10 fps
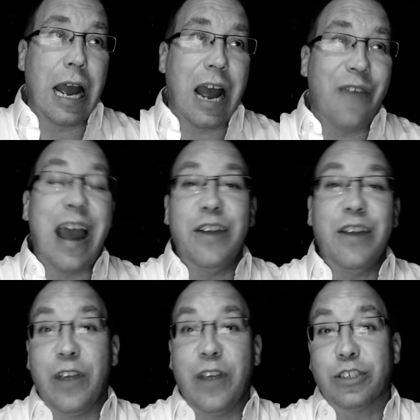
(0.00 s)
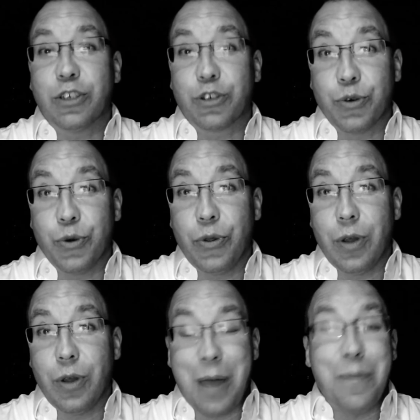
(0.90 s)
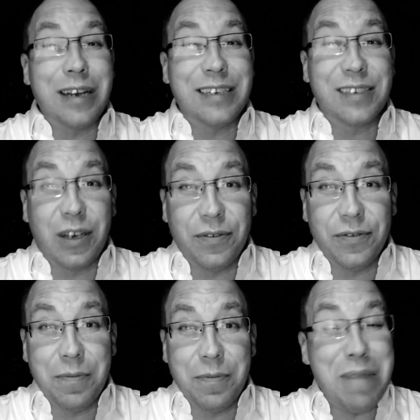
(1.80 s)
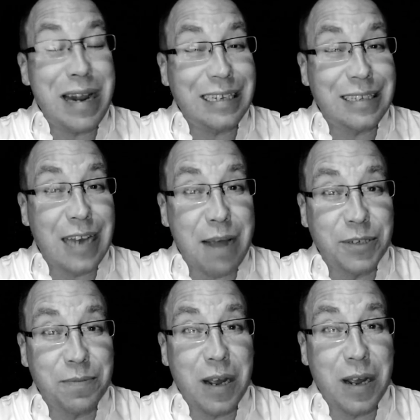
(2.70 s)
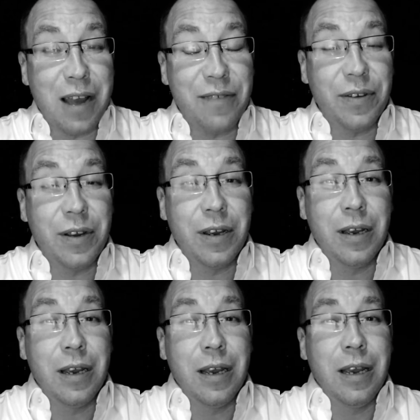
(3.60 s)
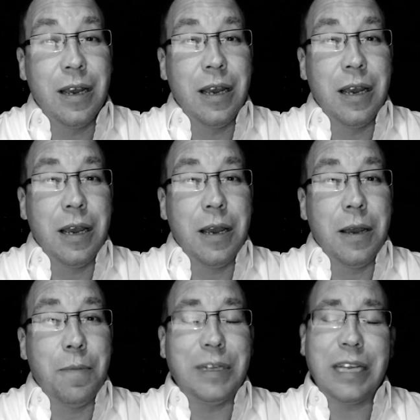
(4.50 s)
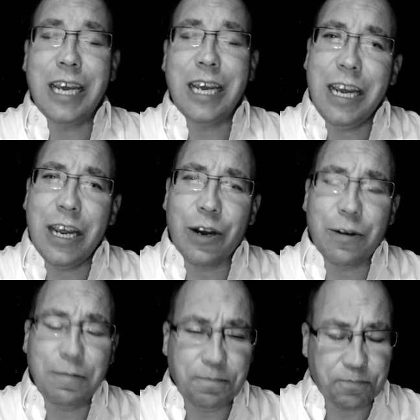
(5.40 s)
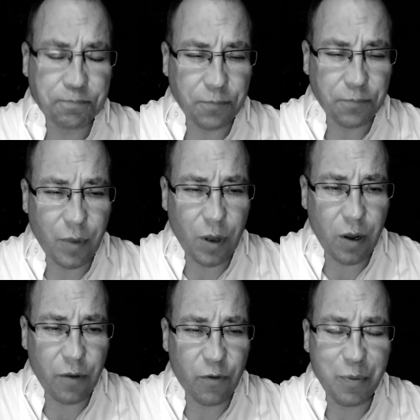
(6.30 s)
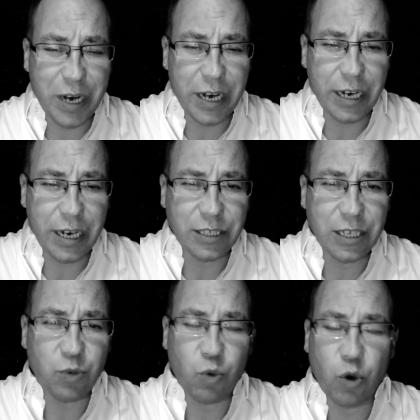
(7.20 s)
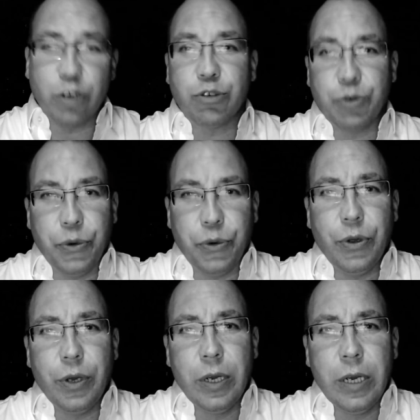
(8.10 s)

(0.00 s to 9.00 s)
I've had to face the truth about myself many times in my life. But the key here for me is this word truth.